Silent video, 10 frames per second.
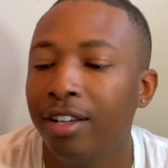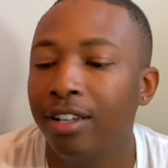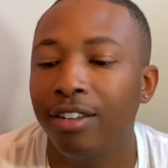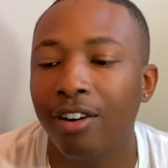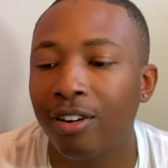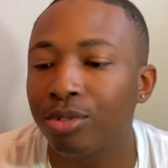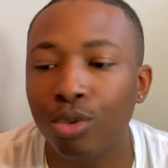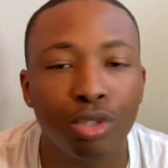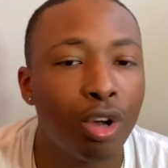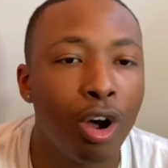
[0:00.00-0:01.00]
you know, I'm so
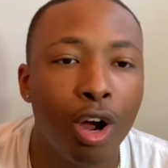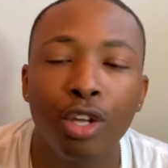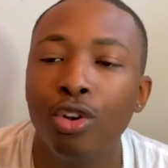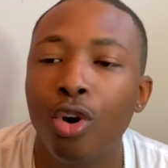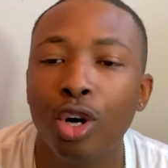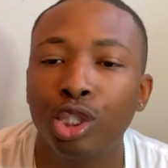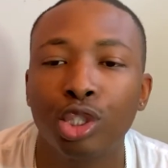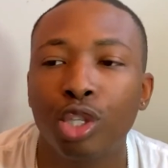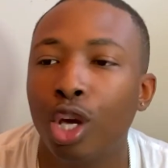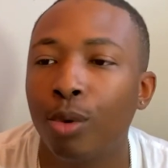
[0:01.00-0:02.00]
sorry, you know, I
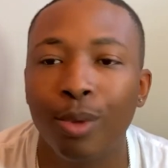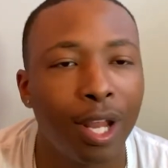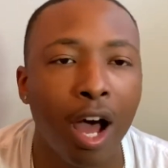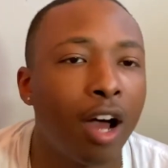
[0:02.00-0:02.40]
just said it. But nah, they